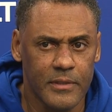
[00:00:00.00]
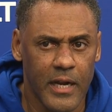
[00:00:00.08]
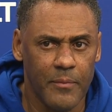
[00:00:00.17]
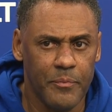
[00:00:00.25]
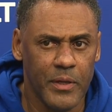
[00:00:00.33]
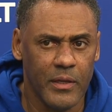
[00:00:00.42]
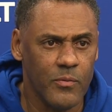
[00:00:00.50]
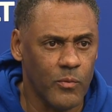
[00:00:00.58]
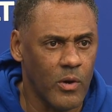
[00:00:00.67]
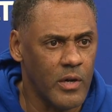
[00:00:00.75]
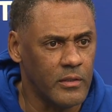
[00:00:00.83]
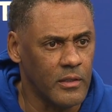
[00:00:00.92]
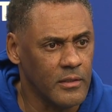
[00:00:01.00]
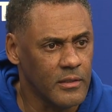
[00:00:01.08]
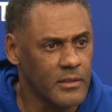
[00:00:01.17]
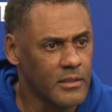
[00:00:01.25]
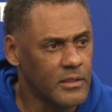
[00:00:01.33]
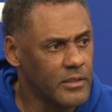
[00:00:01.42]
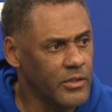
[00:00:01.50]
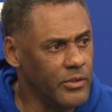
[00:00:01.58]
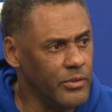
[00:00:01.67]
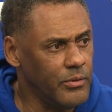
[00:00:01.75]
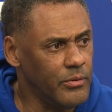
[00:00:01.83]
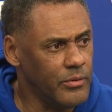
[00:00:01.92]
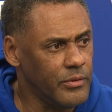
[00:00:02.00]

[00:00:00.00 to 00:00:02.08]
not picking one, you